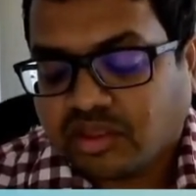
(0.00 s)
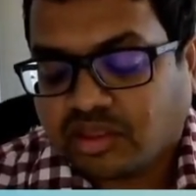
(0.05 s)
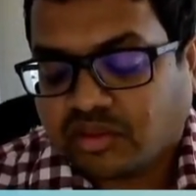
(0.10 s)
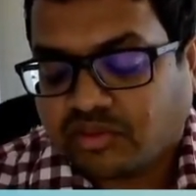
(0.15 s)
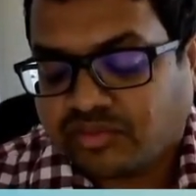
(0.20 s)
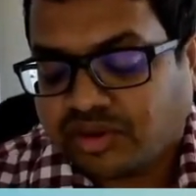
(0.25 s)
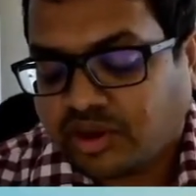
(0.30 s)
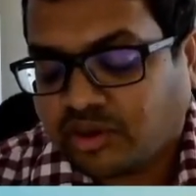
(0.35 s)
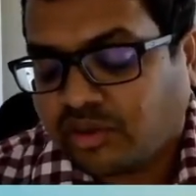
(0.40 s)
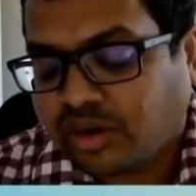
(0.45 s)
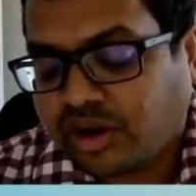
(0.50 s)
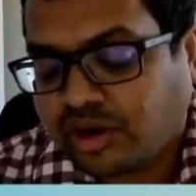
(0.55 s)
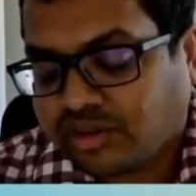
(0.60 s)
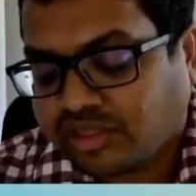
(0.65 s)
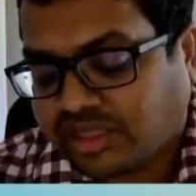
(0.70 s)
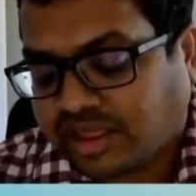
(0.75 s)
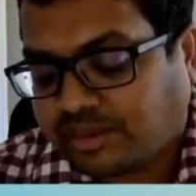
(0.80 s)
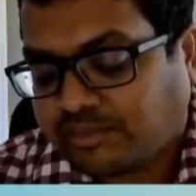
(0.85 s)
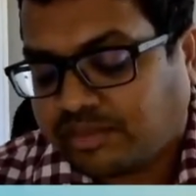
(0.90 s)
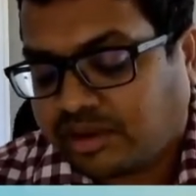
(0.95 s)
So we'll go
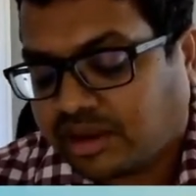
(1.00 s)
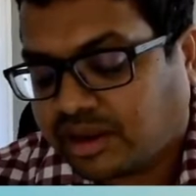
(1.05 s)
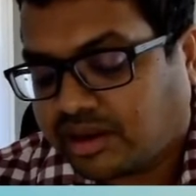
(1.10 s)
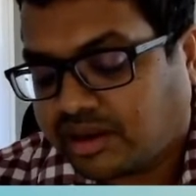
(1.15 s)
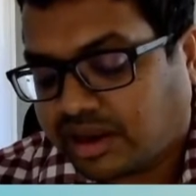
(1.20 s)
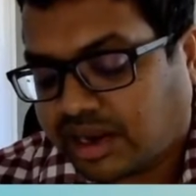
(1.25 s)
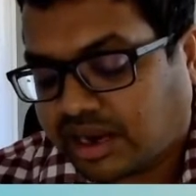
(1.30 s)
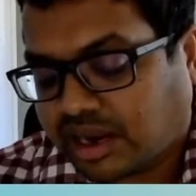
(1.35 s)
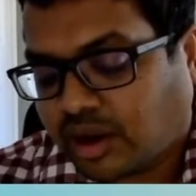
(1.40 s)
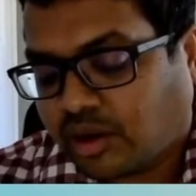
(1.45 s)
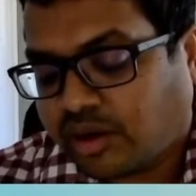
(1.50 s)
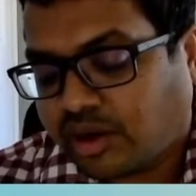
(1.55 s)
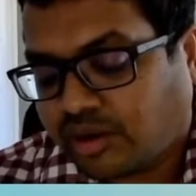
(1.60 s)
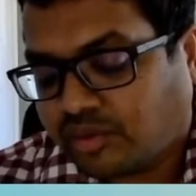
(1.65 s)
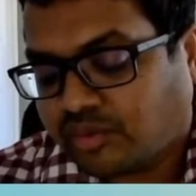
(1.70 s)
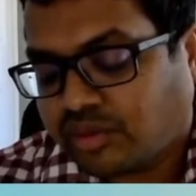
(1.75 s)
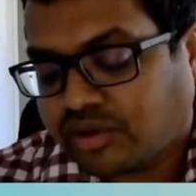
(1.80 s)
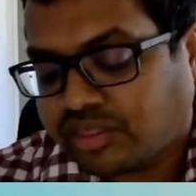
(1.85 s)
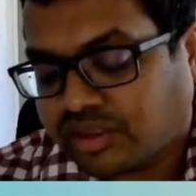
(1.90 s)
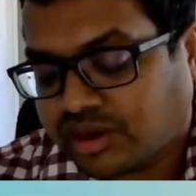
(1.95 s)
into sampling and how
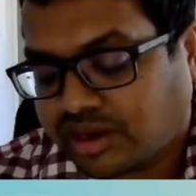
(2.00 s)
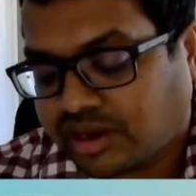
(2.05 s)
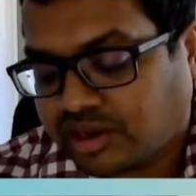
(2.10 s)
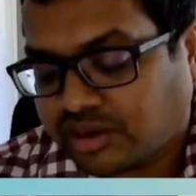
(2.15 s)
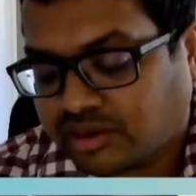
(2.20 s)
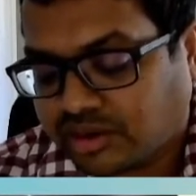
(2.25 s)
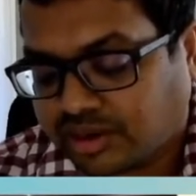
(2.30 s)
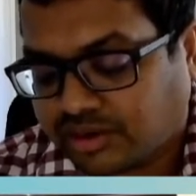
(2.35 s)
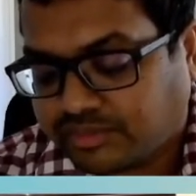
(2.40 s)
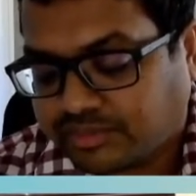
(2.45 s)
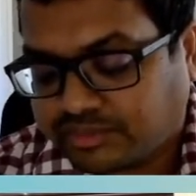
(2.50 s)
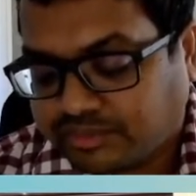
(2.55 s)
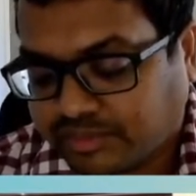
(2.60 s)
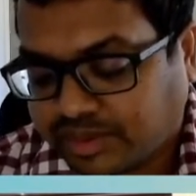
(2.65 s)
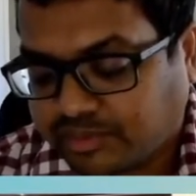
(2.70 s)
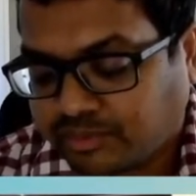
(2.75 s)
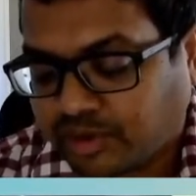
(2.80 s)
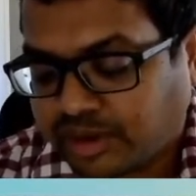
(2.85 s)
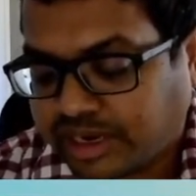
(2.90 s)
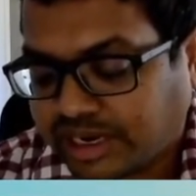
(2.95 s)
it works into a
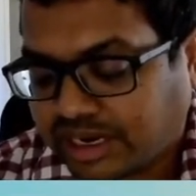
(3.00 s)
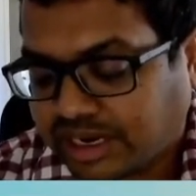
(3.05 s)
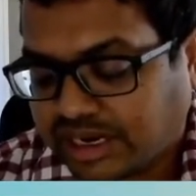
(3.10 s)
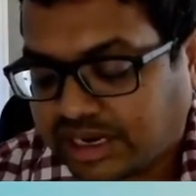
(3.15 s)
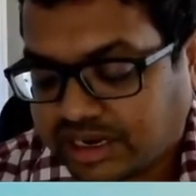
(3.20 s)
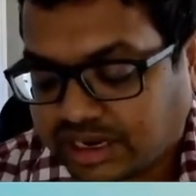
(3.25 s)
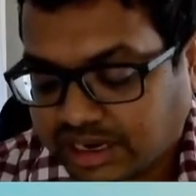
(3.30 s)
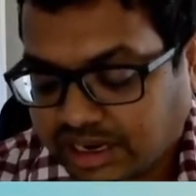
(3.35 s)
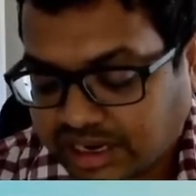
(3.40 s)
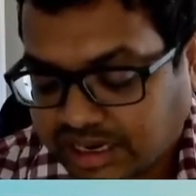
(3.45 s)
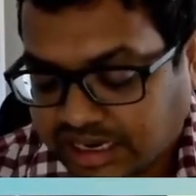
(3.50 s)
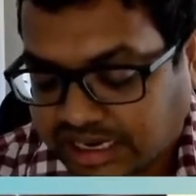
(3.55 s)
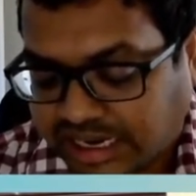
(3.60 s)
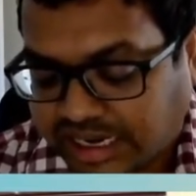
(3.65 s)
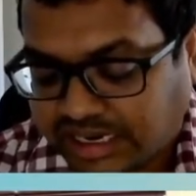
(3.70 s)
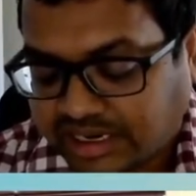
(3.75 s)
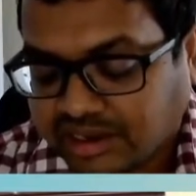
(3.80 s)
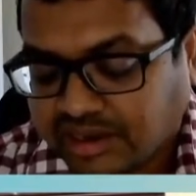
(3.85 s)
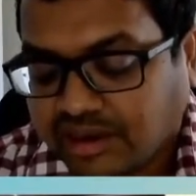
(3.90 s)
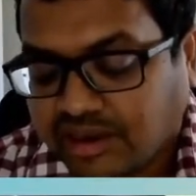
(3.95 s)
bit more detail
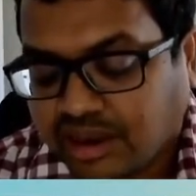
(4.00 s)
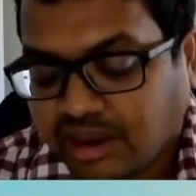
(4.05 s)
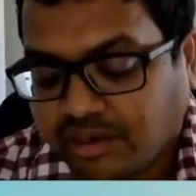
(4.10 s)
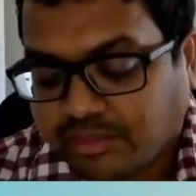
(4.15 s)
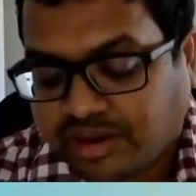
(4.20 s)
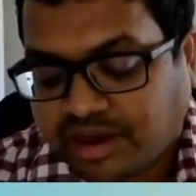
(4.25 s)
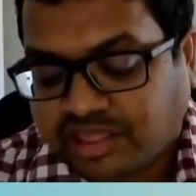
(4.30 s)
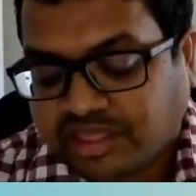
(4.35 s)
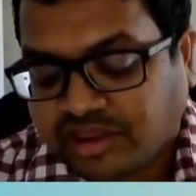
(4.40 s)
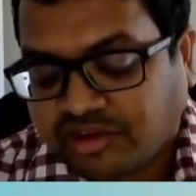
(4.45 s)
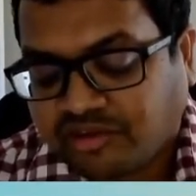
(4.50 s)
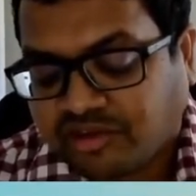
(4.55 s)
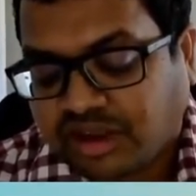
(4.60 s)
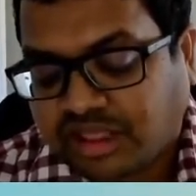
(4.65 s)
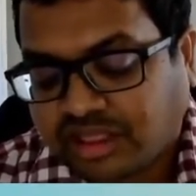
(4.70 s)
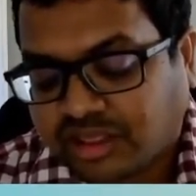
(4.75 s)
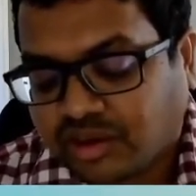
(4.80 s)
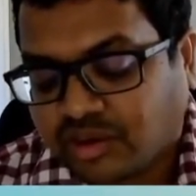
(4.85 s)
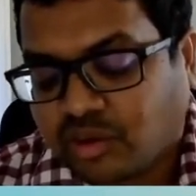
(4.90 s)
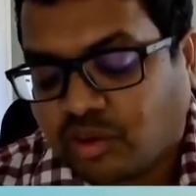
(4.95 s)
later. But
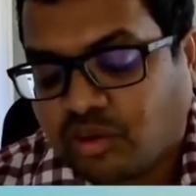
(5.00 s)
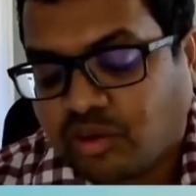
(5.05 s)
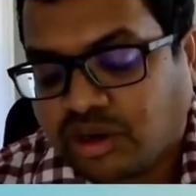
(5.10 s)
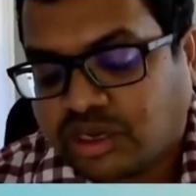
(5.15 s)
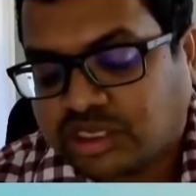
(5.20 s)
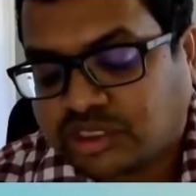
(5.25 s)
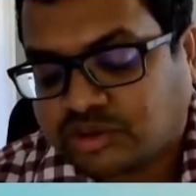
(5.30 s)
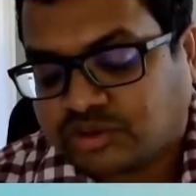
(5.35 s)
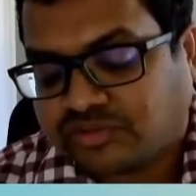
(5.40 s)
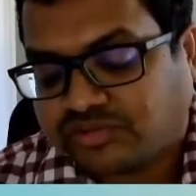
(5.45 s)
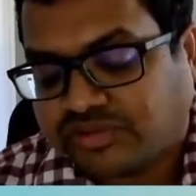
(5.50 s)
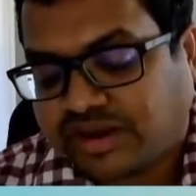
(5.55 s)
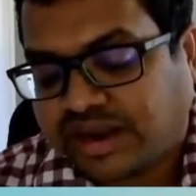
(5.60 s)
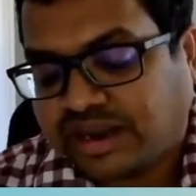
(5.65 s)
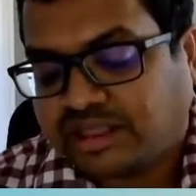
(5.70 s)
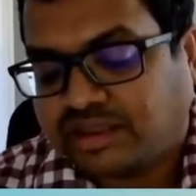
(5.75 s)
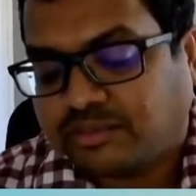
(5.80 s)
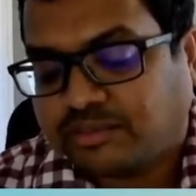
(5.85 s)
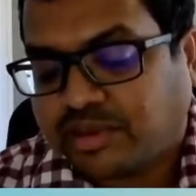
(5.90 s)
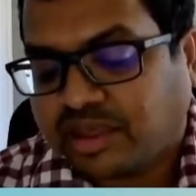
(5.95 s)
essentially, the goal is to
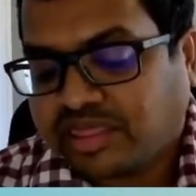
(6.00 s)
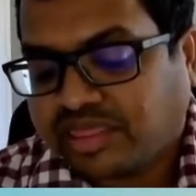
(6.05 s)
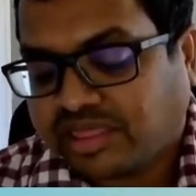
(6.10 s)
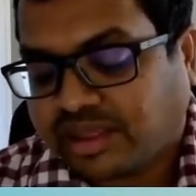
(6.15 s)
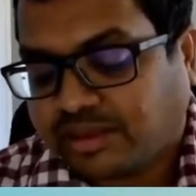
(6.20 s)
find the best